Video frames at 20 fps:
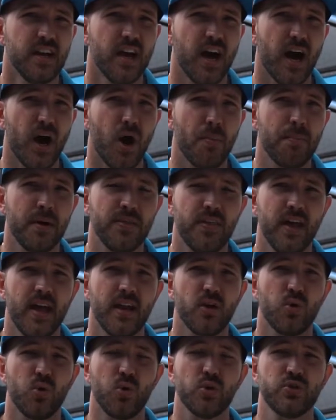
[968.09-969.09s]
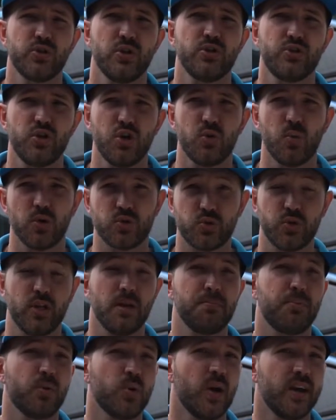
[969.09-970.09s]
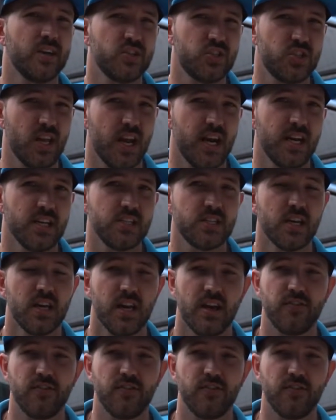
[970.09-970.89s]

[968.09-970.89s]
But then also too, what's really important to understand is